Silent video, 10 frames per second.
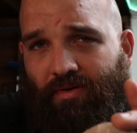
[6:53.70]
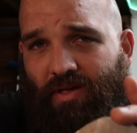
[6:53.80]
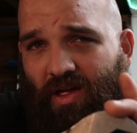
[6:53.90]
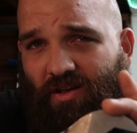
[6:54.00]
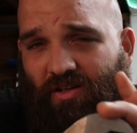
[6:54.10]

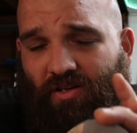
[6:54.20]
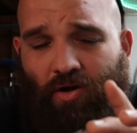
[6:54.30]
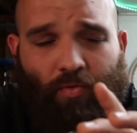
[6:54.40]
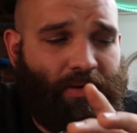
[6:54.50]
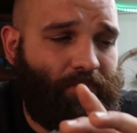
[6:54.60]
kind of
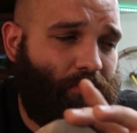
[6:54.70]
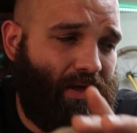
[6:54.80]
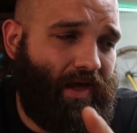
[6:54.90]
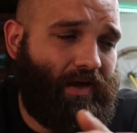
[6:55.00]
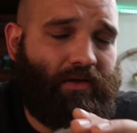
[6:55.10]
going
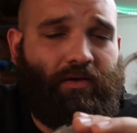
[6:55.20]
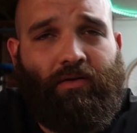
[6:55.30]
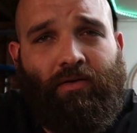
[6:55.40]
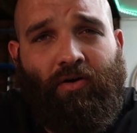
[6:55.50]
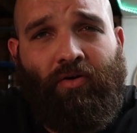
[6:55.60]
back
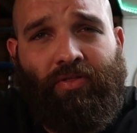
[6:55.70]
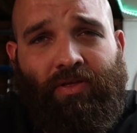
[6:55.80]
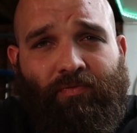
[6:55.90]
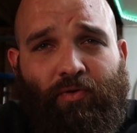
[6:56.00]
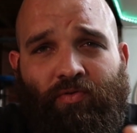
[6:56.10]
on
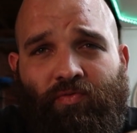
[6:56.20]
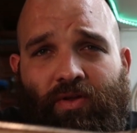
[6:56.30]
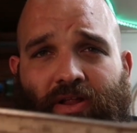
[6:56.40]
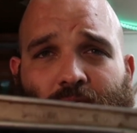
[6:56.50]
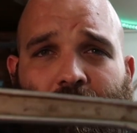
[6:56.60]
the first
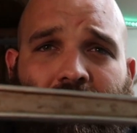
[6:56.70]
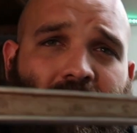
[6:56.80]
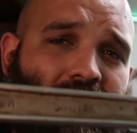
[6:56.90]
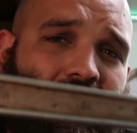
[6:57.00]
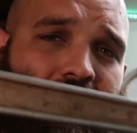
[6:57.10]
video,
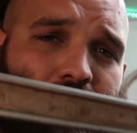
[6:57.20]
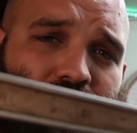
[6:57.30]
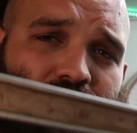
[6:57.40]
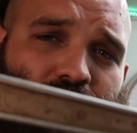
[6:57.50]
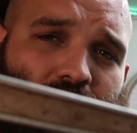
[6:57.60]
I
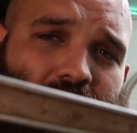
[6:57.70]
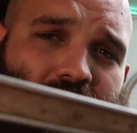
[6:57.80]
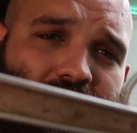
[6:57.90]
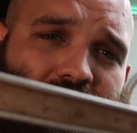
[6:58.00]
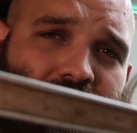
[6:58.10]
would
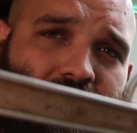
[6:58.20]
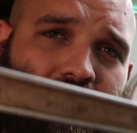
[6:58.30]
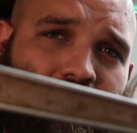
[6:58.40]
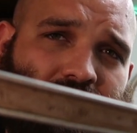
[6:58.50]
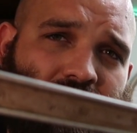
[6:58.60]
try to
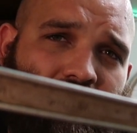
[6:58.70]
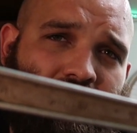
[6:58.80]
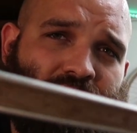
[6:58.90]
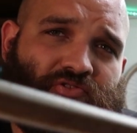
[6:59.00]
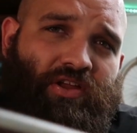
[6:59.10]
get a
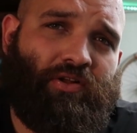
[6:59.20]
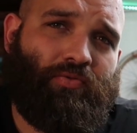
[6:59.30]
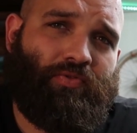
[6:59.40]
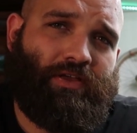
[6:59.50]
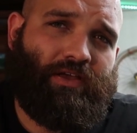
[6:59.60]
10-inch. I
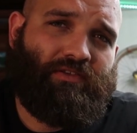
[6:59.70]
don't think I